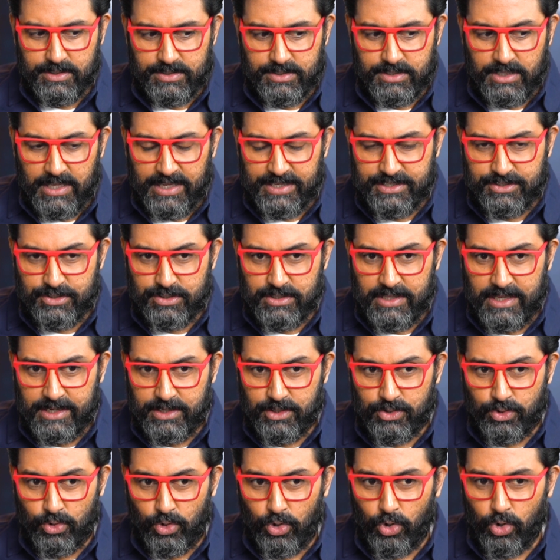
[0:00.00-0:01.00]
it's nice
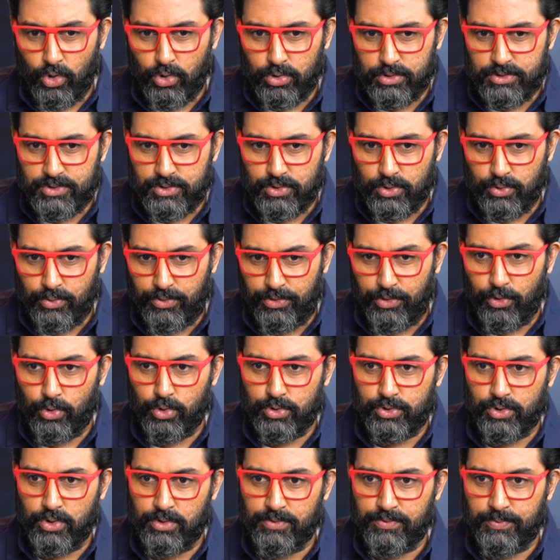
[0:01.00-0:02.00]
that you're also
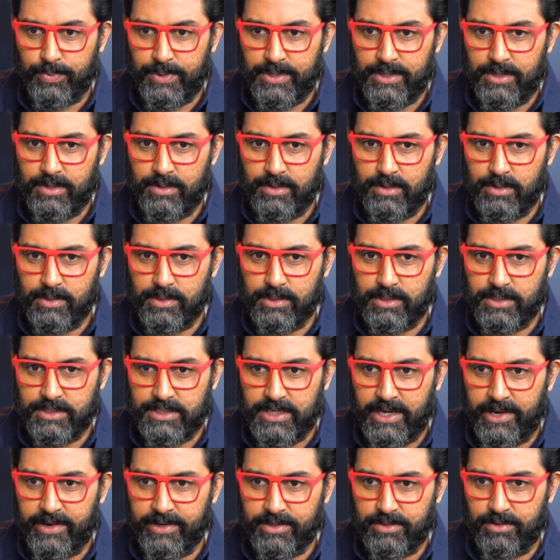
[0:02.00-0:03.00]
thought of when
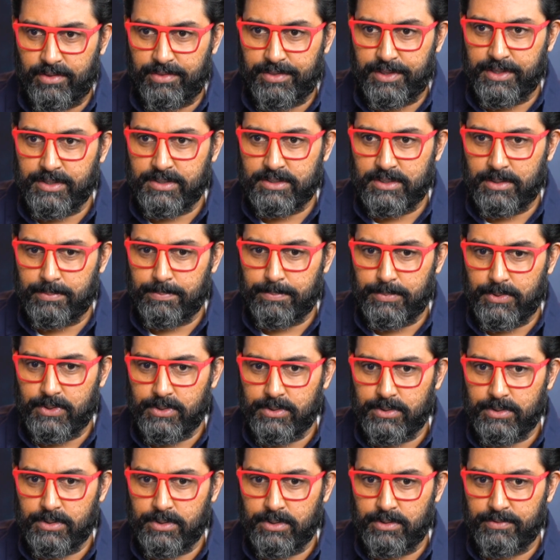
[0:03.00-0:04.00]
a director thinks up
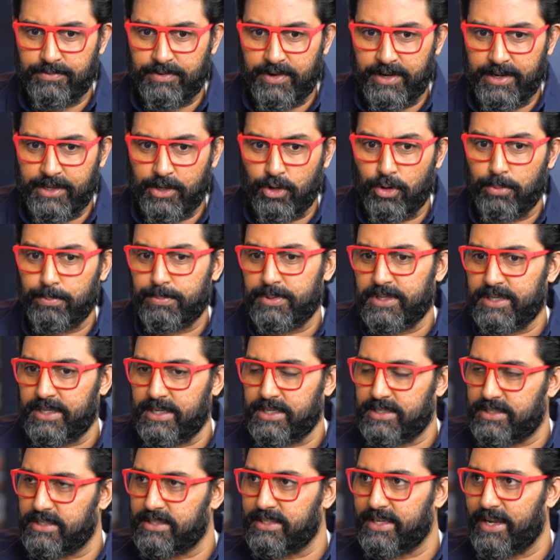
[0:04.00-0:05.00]
a very
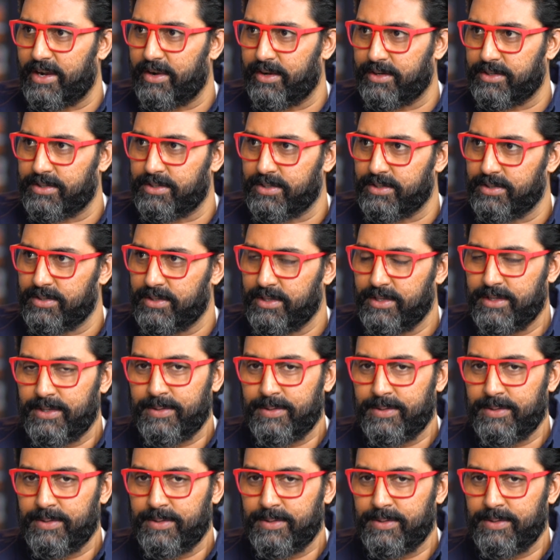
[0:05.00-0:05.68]
complicated character.